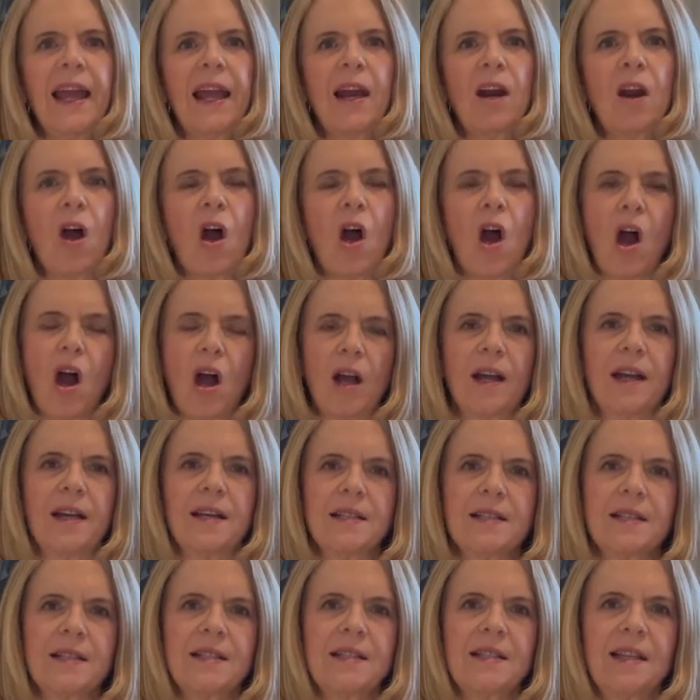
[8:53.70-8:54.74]
and
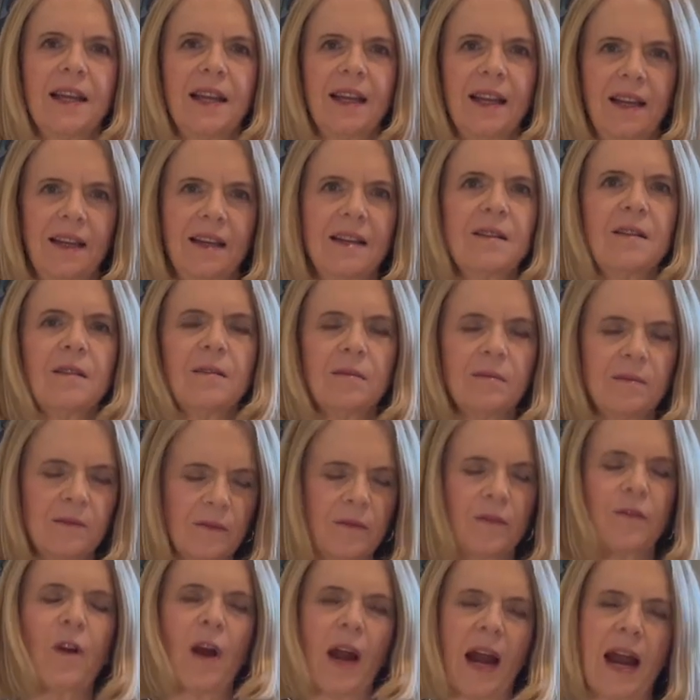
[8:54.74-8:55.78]
August in
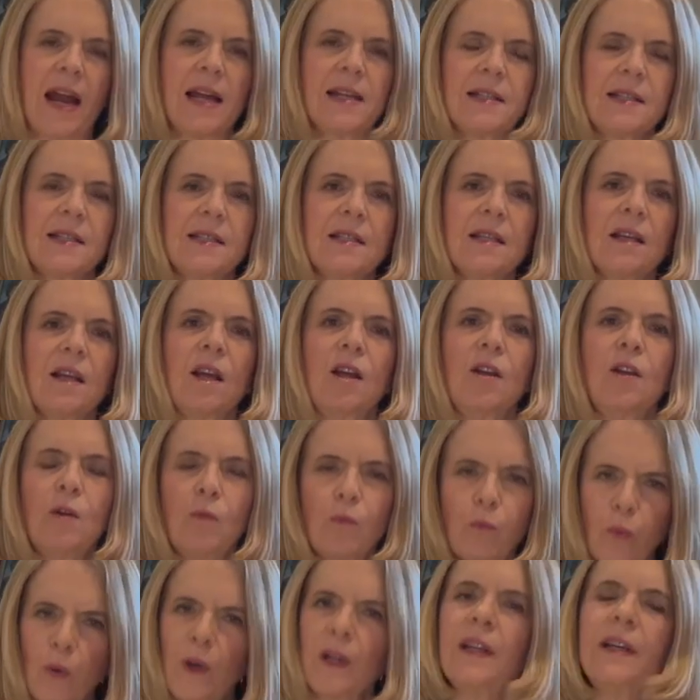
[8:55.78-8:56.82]
France, you
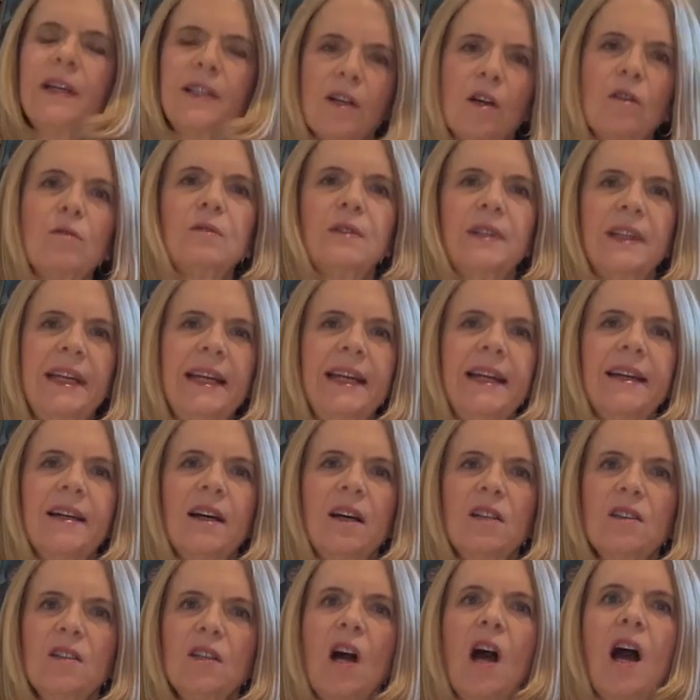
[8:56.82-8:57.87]
really don't need
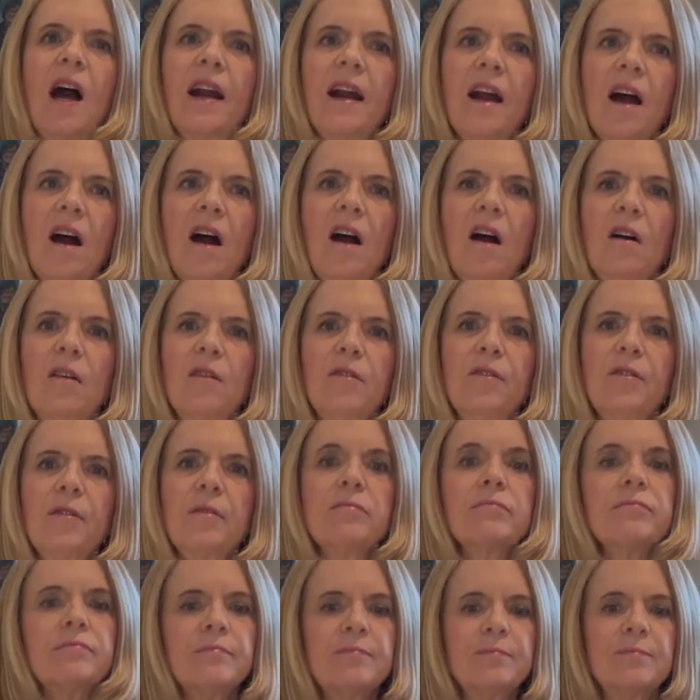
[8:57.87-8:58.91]
a lot of
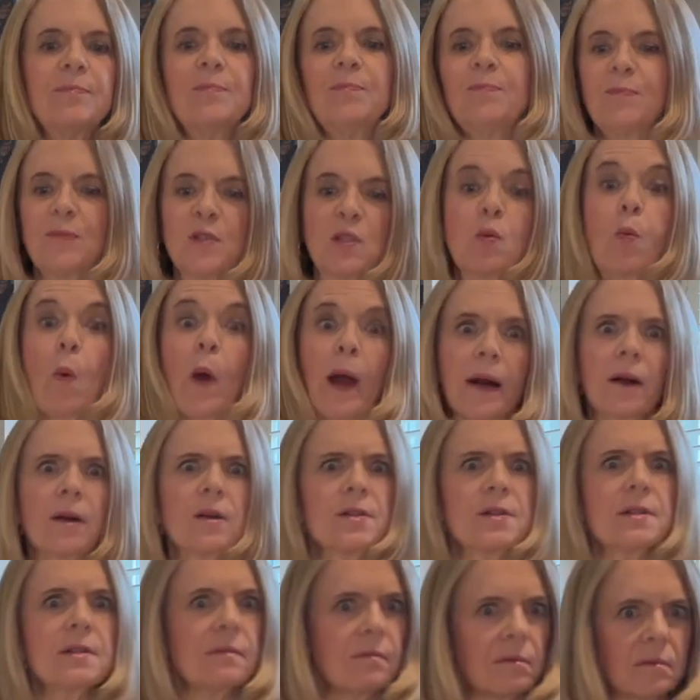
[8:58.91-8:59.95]

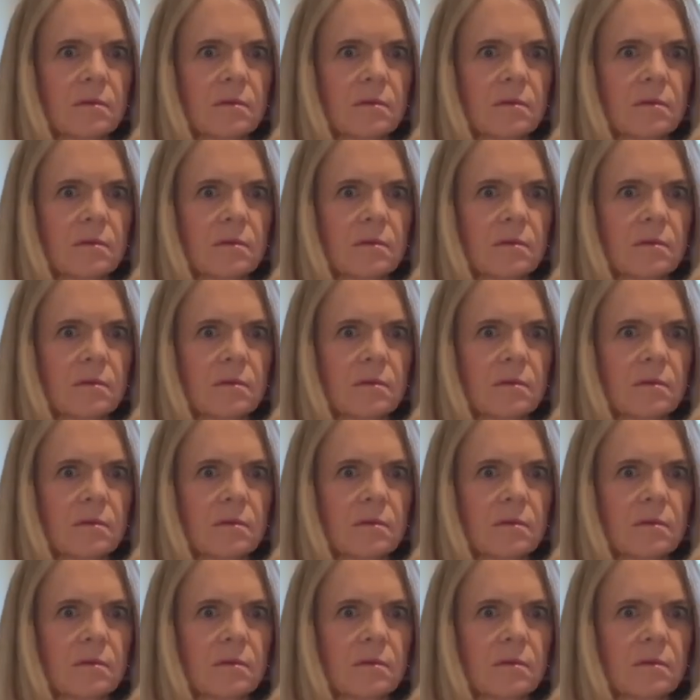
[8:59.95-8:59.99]
sweaters.